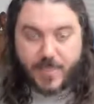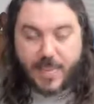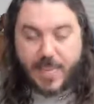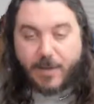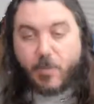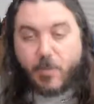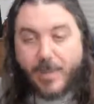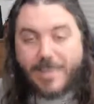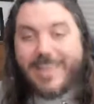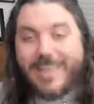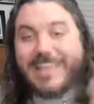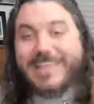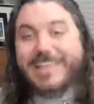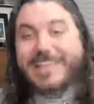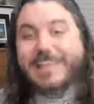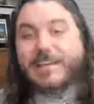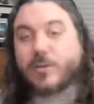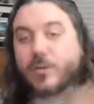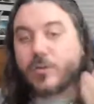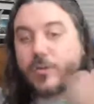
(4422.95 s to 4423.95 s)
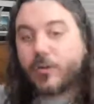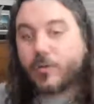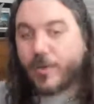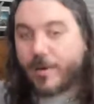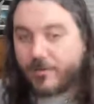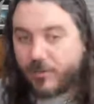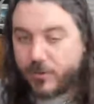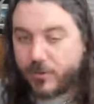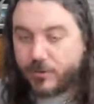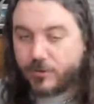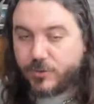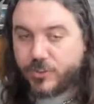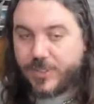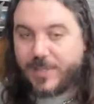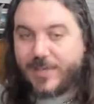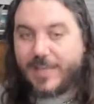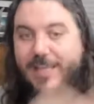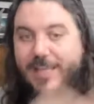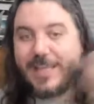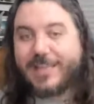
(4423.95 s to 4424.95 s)
And when they killed the
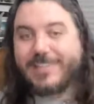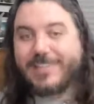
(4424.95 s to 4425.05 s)
revolution,